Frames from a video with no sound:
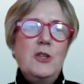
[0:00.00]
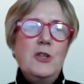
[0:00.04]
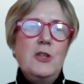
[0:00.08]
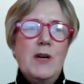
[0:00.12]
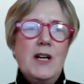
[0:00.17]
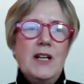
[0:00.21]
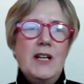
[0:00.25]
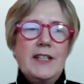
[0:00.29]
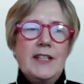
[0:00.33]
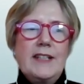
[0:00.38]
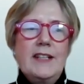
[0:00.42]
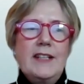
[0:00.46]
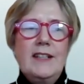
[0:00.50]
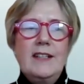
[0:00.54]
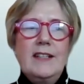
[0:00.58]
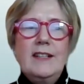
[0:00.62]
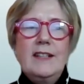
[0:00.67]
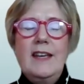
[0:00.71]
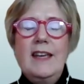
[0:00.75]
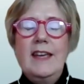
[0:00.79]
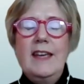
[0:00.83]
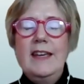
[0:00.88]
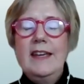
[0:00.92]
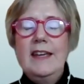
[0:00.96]
you,
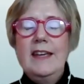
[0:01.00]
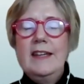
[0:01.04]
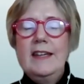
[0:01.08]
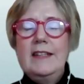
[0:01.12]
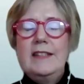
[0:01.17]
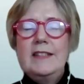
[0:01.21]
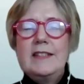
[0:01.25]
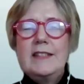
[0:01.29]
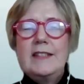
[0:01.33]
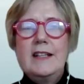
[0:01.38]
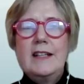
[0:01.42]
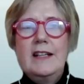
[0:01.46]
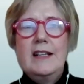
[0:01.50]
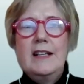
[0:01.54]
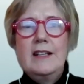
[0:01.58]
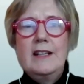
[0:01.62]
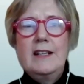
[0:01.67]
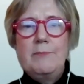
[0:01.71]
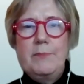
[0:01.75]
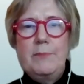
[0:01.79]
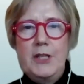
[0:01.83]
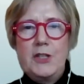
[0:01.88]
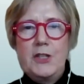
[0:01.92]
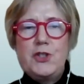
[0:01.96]
Monica, and
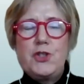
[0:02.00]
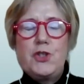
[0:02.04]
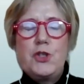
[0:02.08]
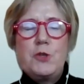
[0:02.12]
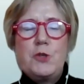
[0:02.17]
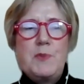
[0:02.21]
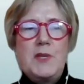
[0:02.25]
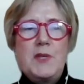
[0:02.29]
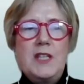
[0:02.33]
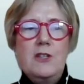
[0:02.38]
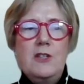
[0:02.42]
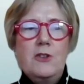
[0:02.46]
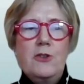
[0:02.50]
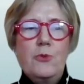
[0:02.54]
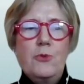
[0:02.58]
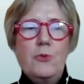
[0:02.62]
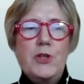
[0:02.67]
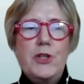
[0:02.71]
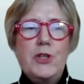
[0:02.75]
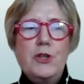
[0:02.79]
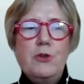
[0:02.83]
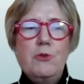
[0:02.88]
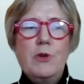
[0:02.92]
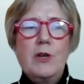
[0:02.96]
pleasure to be here
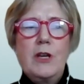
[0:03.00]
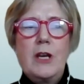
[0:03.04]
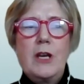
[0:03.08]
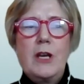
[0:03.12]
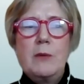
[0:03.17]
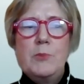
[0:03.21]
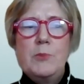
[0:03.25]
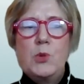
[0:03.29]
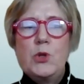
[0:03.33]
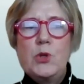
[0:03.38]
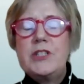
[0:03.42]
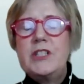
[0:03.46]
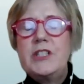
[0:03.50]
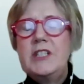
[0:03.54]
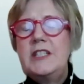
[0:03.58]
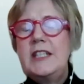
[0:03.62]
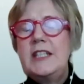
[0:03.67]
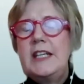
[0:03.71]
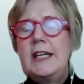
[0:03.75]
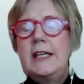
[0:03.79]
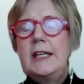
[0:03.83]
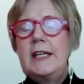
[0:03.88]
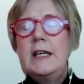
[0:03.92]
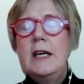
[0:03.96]
with you and Gabor
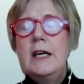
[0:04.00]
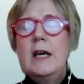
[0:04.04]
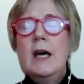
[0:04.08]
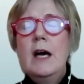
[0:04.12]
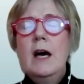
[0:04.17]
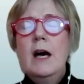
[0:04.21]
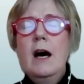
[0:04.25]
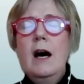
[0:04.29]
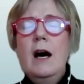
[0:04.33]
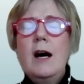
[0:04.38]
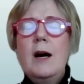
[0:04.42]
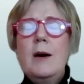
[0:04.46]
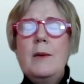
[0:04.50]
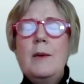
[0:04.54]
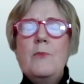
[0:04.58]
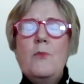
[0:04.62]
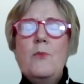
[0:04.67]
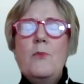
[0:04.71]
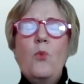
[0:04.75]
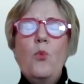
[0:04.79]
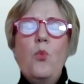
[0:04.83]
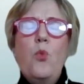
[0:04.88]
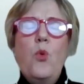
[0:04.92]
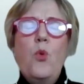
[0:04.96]
today.
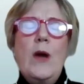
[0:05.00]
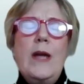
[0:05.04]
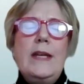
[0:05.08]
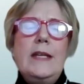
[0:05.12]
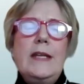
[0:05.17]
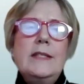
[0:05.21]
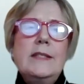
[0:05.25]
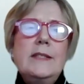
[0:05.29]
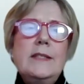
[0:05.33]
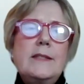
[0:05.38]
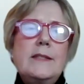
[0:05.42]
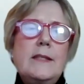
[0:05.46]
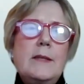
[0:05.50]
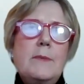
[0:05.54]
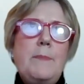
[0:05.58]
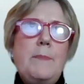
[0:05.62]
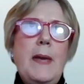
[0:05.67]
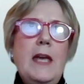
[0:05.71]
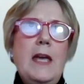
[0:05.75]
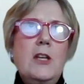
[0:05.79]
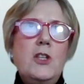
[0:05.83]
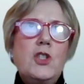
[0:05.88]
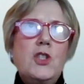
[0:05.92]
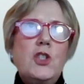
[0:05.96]
When is the
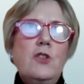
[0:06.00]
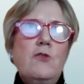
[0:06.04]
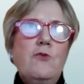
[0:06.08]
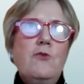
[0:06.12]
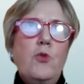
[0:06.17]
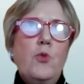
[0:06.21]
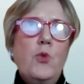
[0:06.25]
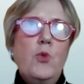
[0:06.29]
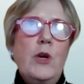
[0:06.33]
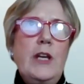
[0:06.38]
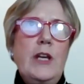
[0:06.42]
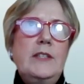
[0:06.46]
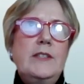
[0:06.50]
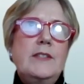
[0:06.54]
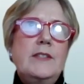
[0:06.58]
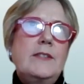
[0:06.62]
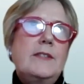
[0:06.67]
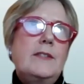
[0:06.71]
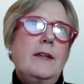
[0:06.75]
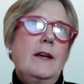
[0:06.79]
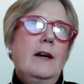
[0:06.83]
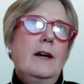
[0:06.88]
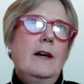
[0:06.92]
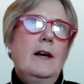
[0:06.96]
patient
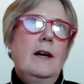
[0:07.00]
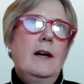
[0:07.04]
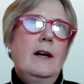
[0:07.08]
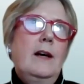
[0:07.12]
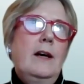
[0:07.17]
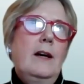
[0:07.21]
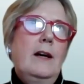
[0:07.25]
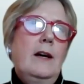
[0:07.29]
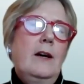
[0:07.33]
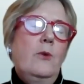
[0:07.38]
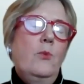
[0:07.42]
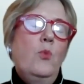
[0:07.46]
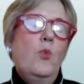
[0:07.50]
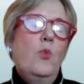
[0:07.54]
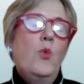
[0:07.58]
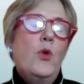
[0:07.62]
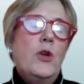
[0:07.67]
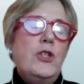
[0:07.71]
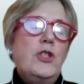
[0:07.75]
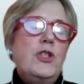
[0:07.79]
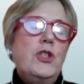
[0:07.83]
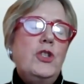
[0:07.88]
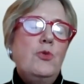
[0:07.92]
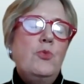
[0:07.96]
voice,
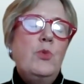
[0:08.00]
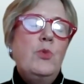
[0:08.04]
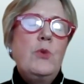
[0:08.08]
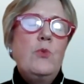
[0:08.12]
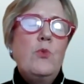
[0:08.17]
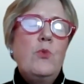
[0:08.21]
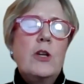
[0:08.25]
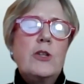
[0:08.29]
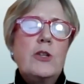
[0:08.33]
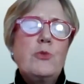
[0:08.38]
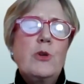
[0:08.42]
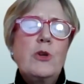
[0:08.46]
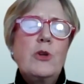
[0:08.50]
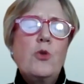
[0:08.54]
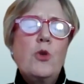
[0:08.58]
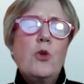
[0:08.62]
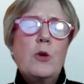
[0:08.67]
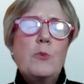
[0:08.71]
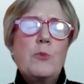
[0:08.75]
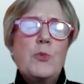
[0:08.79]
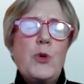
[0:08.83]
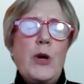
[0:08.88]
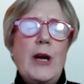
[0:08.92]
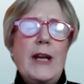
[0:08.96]
when do we want to
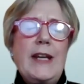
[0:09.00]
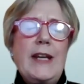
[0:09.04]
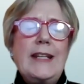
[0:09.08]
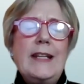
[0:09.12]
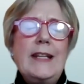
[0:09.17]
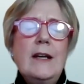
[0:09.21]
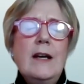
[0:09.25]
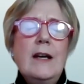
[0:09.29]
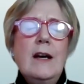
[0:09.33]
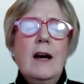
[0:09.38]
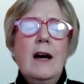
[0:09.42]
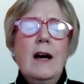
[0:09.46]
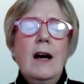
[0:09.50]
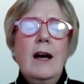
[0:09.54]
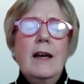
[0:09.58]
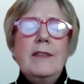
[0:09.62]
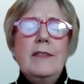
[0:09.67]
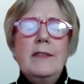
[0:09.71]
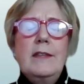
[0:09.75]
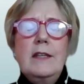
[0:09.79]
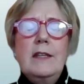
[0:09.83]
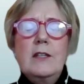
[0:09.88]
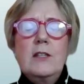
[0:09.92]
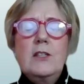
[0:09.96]
incorporate it? I
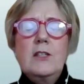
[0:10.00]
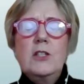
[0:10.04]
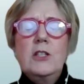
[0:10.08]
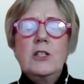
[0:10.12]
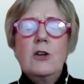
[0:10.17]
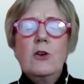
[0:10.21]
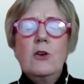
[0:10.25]
think,